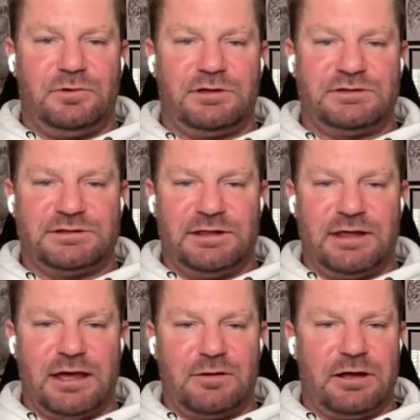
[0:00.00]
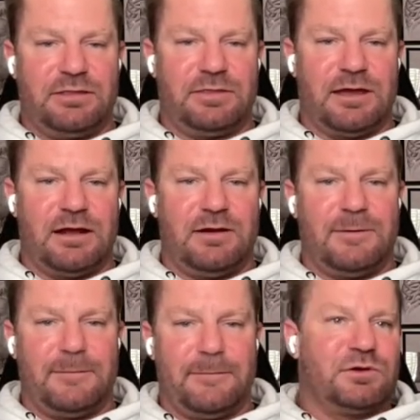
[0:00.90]
we can see that right
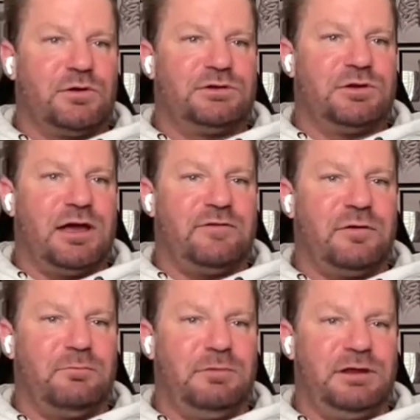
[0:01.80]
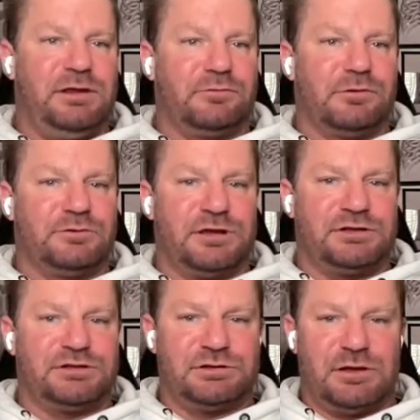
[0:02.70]
there. Also going to have medial
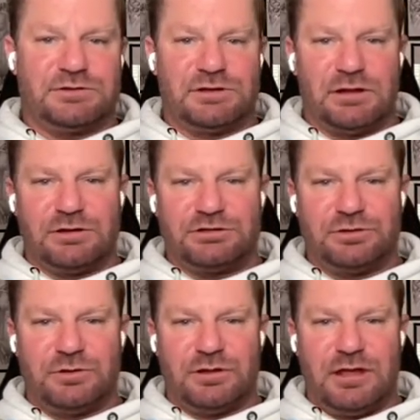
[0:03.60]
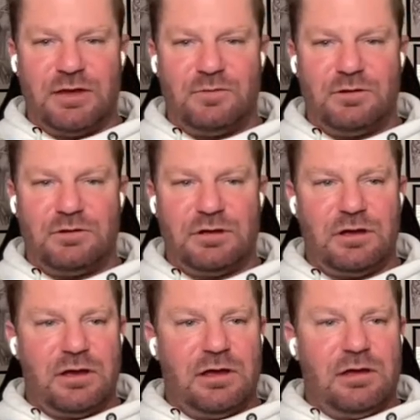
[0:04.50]
rotation. Now it's not going to show it on that one,
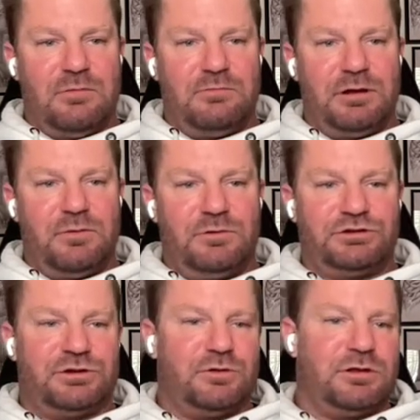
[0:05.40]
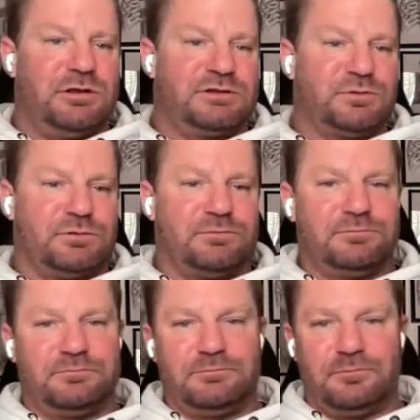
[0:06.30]
but it will show it on this one
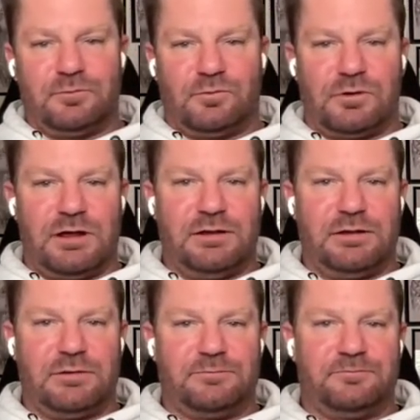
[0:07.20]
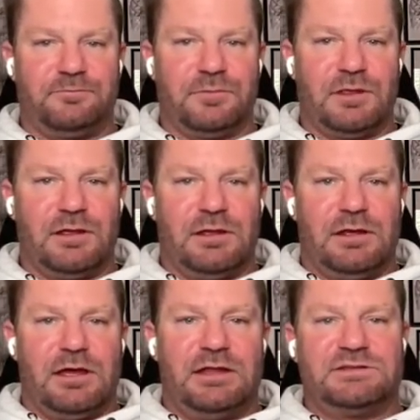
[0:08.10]
right here.
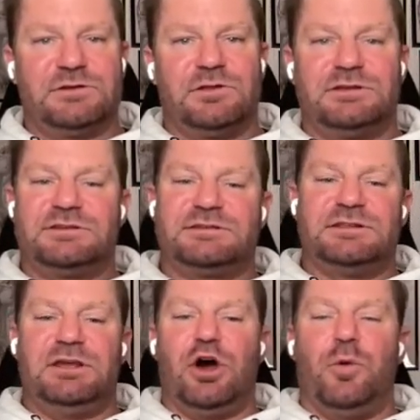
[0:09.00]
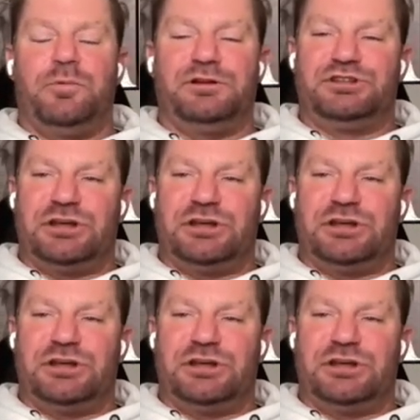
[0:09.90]
And so this is in the open